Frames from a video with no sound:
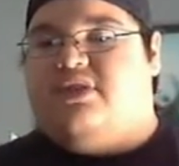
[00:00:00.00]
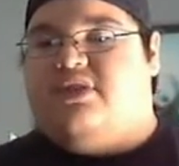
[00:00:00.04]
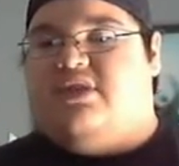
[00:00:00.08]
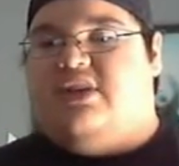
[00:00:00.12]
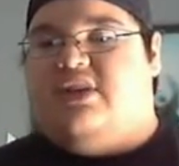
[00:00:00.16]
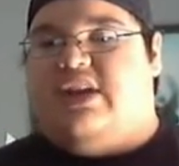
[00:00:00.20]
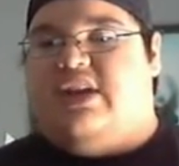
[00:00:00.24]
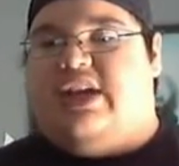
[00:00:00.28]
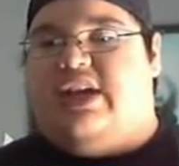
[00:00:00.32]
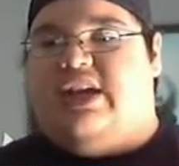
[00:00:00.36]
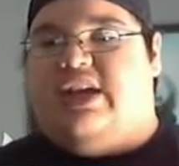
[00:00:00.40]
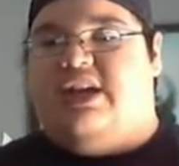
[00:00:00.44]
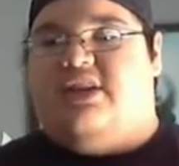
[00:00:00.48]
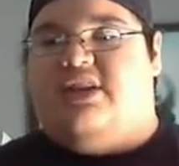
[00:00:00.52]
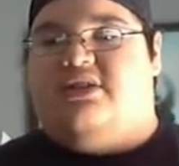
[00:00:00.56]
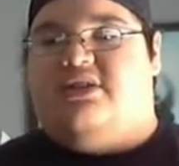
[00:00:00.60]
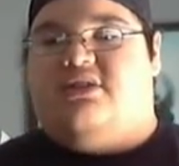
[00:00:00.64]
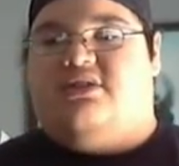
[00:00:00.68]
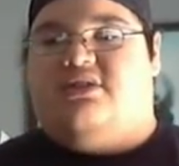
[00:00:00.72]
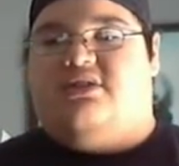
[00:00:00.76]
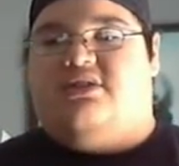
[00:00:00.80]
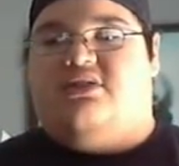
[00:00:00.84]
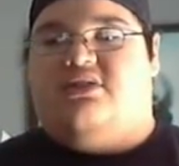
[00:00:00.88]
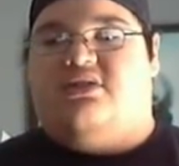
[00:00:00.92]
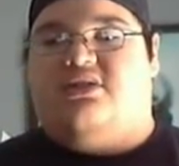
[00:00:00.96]
And
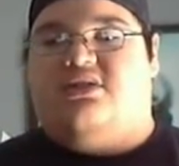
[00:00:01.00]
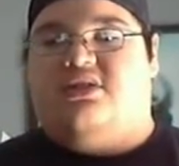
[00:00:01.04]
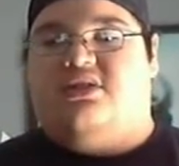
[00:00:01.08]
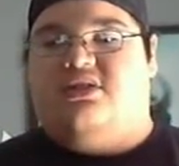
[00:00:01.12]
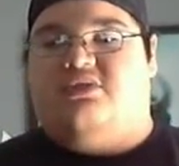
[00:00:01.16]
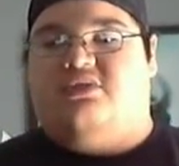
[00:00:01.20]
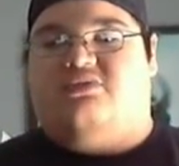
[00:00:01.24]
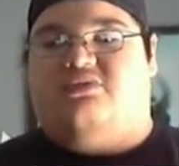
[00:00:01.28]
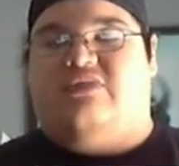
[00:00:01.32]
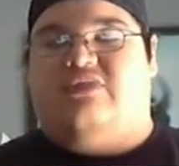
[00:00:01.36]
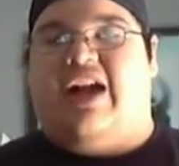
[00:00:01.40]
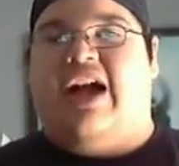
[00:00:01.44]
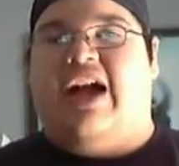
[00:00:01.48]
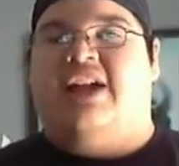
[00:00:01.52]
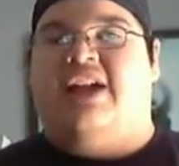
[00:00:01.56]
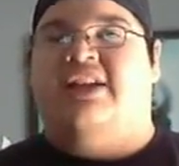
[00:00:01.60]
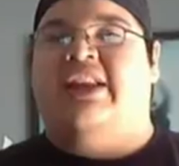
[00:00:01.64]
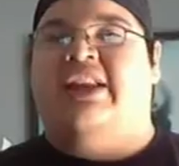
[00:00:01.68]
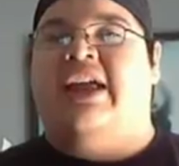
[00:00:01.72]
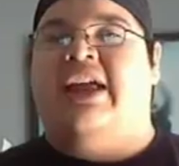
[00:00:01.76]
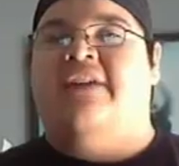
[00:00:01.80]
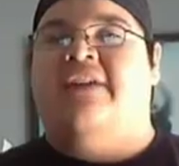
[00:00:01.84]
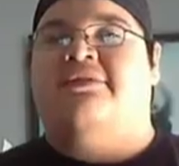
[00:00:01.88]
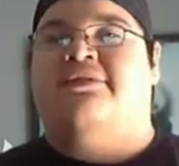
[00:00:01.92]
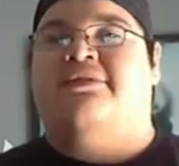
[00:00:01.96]
The Rock
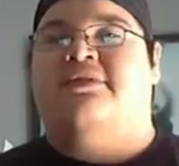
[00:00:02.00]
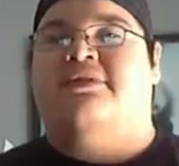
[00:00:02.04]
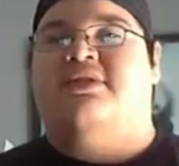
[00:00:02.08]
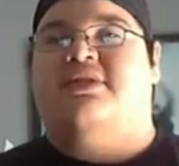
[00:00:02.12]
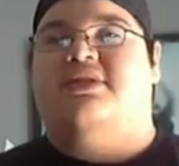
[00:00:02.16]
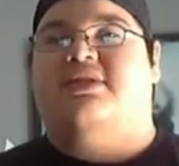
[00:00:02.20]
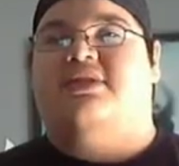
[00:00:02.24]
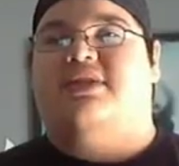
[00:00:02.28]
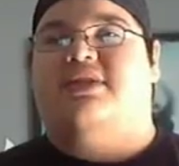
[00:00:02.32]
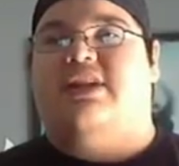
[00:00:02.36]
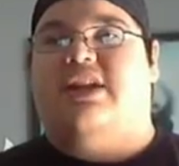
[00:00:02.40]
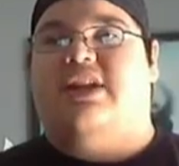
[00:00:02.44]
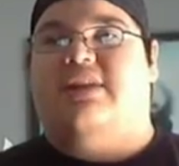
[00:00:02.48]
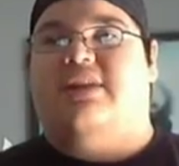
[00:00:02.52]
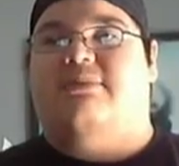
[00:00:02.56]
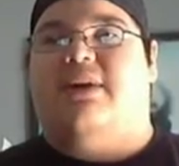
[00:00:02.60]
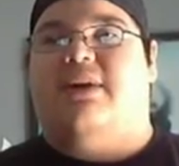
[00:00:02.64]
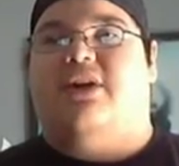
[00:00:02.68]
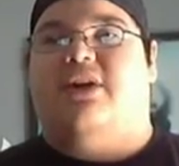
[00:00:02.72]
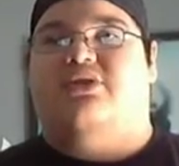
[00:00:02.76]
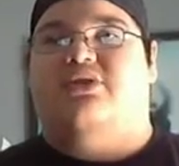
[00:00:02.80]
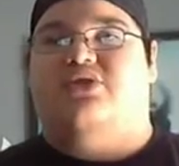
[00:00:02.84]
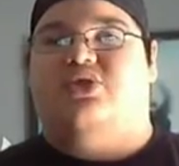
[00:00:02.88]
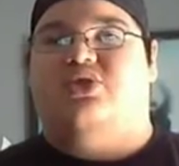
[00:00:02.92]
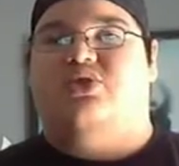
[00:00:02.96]
left in
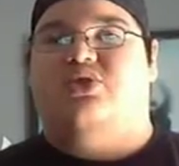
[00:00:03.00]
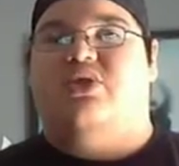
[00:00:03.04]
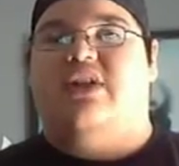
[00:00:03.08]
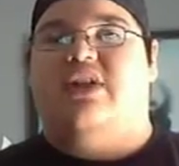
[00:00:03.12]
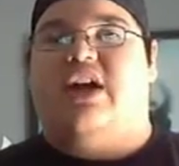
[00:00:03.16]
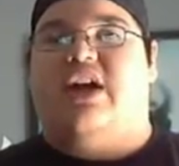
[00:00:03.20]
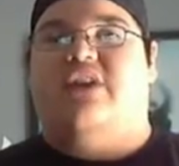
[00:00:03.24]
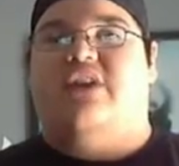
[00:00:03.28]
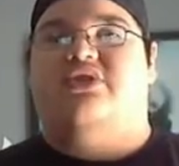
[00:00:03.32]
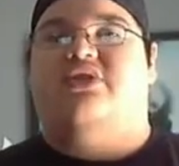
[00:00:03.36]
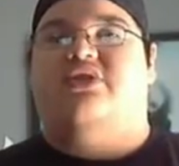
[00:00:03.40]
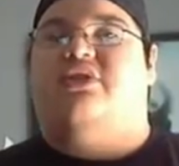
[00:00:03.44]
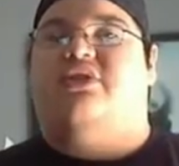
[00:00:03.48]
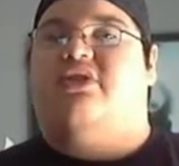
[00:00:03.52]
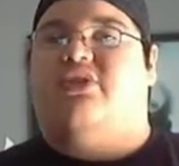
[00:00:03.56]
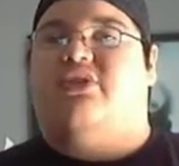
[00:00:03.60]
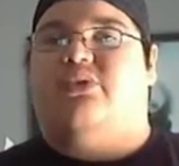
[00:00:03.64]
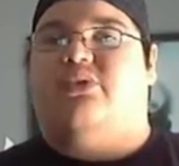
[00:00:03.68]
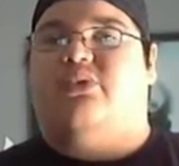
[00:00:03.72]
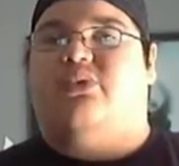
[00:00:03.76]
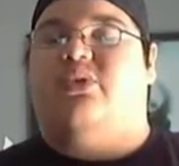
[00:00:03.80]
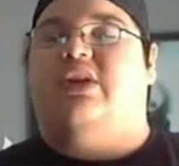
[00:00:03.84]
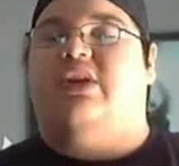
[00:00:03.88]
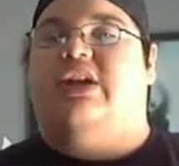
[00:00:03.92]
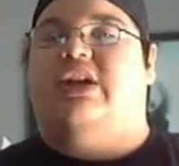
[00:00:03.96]
about
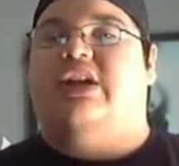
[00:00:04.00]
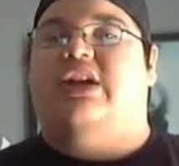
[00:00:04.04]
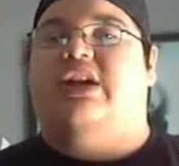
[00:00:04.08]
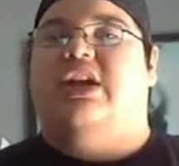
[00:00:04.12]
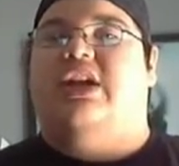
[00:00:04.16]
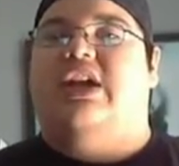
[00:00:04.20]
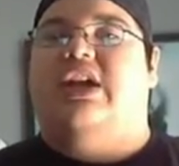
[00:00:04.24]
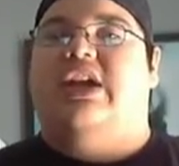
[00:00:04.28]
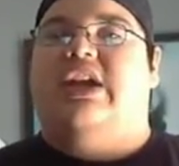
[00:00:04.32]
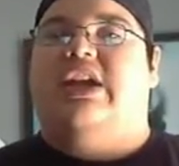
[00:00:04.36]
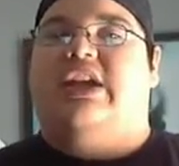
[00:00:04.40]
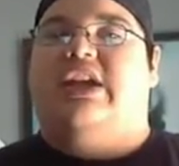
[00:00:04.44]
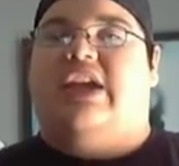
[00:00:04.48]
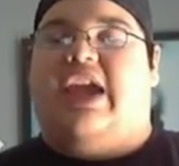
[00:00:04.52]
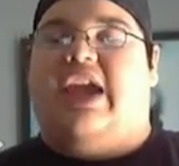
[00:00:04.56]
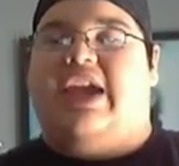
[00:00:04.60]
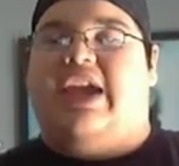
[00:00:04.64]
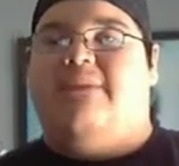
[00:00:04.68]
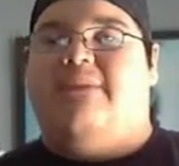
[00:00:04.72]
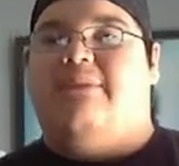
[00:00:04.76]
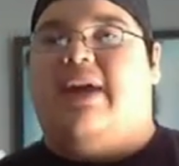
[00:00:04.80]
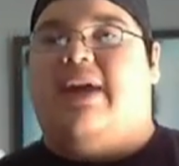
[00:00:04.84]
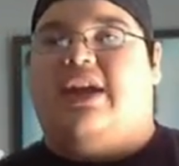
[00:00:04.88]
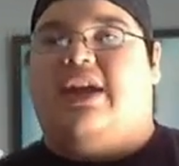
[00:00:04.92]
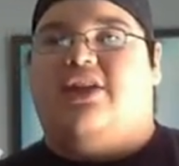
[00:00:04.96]
2003,
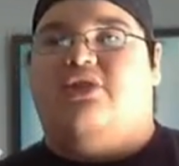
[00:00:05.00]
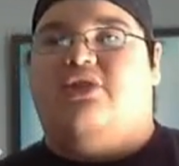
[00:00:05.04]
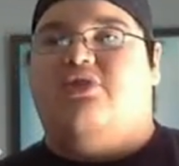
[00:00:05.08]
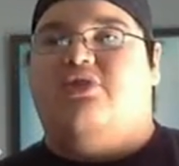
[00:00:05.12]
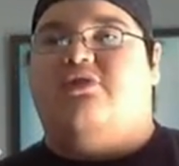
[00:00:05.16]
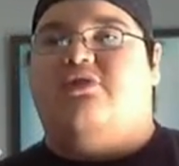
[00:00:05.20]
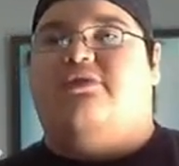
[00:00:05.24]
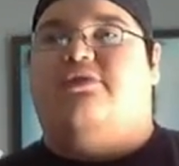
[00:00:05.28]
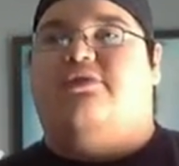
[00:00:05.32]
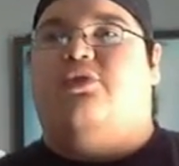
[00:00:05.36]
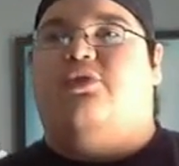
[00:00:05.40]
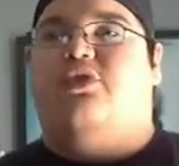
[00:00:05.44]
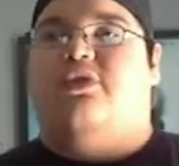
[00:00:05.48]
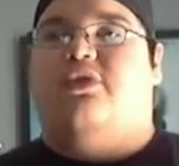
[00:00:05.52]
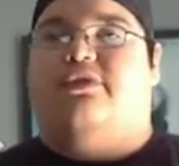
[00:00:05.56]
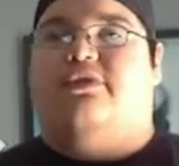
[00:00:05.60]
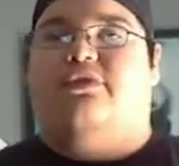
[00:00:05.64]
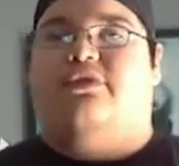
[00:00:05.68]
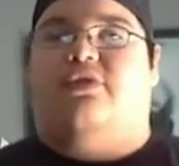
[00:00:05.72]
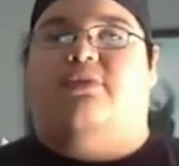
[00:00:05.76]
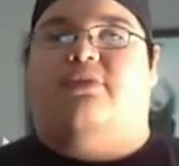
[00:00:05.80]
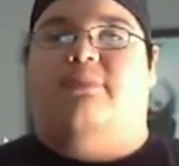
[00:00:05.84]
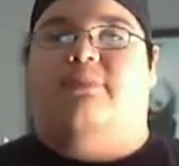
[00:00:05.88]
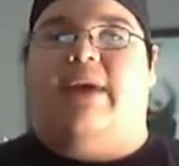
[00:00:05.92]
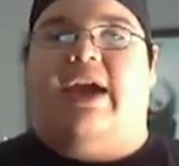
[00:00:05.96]
came back in 2004
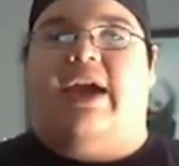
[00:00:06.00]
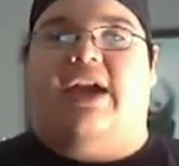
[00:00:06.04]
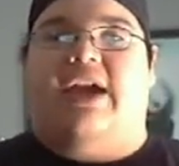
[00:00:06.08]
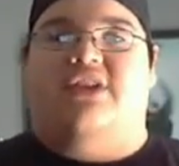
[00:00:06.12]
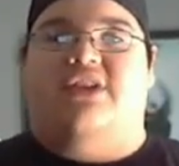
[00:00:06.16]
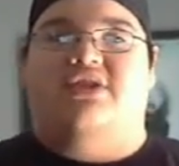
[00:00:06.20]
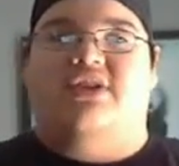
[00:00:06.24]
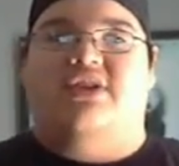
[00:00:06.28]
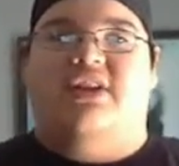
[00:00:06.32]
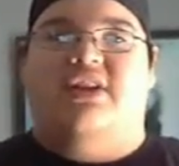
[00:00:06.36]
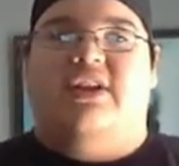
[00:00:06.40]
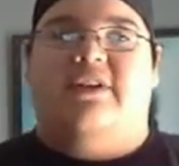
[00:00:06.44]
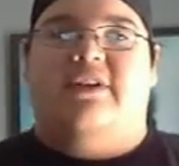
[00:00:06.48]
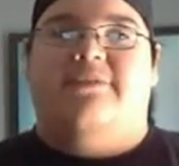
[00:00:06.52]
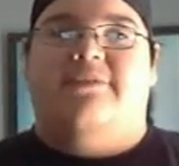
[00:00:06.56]
for a match.